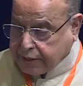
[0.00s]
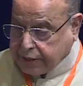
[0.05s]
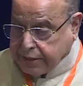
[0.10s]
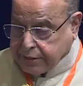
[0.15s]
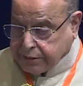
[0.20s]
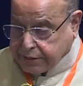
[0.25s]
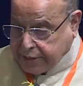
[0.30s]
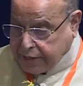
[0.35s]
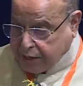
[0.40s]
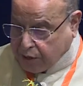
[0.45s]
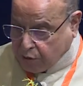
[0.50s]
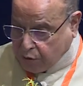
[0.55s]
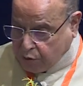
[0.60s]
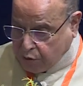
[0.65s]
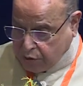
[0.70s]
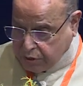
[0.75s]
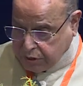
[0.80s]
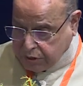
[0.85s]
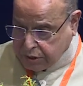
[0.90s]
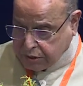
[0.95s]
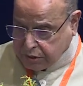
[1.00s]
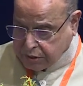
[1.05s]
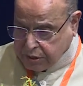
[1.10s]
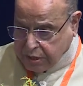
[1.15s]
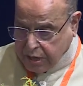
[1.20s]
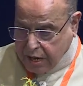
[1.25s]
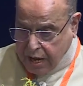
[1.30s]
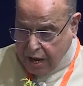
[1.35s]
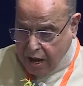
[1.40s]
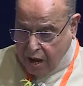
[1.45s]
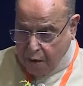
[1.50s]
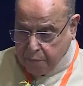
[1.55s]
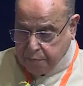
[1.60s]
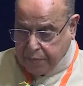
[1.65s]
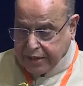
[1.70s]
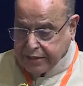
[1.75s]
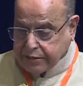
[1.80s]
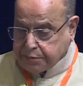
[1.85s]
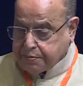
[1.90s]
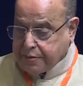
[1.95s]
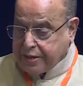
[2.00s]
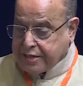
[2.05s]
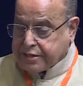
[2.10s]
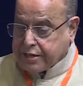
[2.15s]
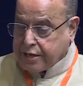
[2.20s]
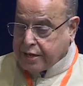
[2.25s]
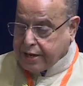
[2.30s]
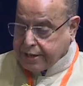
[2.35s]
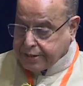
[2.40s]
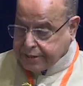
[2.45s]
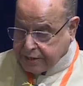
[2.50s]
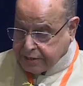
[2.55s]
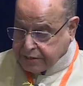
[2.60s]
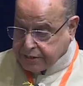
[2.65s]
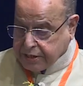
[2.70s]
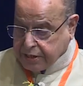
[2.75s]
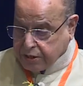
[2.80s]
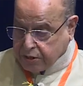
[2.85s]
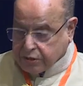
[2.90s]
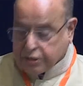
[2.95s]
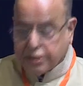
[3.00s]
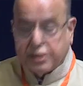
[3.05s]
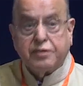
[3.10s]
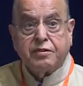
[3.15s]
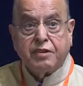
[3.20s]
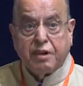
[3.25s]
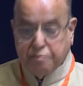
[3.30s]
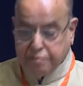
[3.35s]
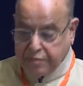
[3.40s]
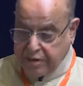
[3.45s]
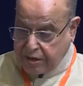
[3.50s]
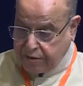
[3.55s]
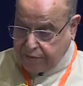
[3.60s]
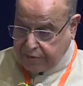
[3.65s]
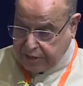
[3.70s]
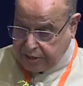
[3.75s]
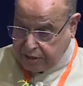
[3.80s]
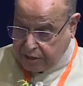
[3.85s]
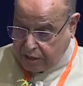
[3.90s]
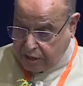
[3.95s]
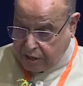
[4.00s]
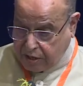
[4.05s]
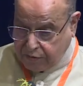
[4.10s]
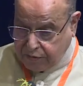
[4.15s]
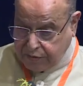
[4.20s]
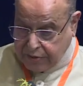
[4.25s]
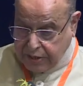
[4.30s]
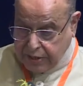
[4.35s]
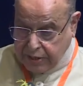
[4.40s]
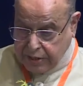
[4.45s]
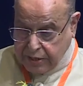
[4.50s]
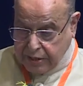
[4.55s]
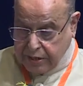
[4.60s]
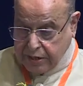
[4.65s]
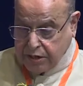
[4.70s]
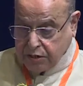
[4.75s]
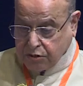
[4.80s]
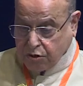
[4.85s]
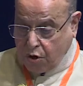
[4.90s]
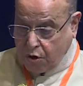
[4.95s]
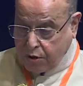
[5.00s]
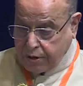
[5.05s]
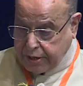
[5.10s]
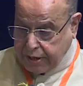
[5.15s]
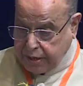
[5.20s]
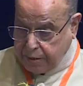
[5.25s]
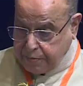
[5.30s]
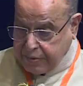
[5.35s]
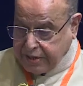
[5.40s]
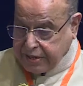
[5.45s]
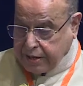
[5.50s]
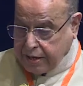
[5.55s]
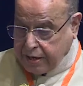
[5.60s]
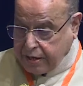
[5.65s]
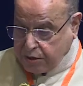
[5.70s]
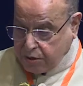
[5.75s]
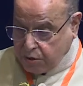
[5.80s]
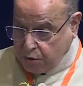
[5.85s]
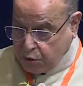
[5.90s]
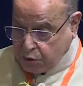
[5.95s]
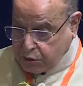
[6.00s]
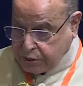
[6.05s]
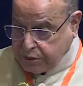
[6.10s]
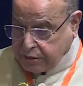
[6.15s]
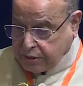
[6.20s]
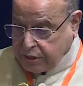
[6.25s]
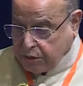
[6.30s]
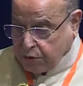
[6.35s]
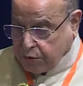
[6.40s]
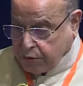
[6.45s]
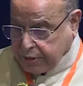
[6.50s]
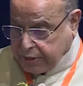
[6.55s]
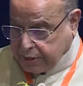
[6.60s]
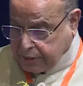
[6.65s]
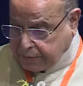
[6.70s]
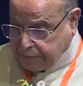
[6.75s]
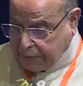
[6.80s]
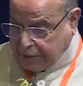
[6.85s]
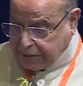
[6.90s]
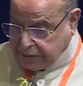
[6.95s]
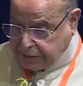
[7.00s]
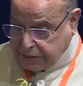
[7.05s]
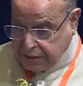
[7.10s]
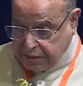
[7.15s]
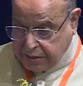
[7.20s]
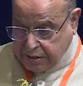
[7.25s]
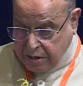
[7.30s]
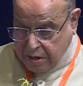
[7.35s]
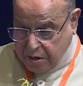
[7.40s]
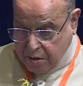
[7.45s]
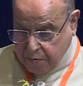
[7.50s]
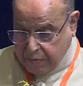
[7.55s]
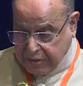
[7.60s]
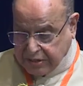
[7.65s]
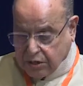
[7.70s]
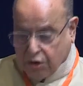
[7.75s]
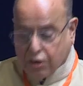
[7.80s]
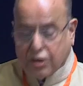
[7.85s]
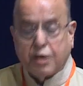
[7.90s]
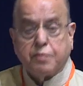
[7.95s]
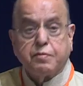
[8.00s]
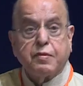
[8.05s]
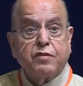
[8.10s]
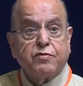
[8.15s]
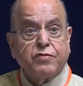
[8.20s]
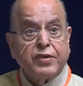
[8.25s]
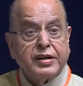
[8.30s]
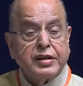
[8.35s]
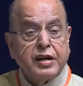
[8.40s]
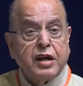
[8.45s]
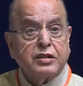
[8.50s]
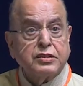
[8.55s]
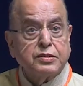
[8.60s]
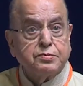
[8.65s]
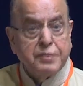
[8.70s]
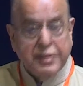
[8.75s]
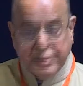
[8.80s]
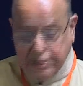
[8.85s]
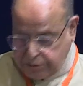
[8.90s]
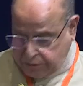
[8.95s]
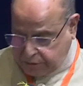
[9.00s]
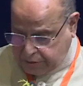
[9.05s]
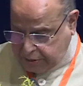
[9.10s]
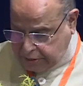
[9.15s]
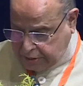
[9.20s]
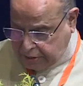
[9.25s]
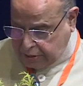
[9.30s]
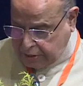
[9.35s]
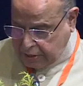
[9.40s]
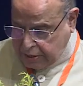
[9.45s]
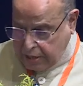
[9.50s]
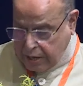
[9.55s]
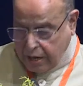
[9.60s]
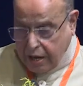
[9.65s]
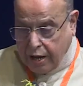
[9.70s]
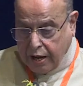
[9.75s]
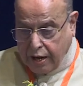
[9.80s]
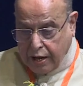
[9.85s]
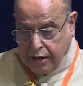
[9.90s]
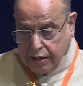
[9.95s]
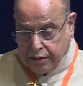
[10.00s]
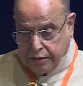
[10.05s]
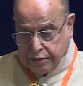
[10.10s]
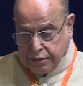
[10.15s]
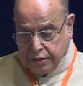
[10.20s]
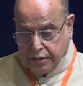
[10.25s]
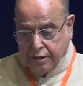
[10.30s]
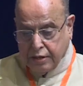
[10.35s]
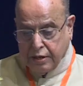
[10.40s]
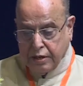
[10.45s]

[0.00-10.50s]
key stakeholders have paid special attention to the development of NRF. It has already been endorsed in the Union budget by the Honorable Finance Minister, and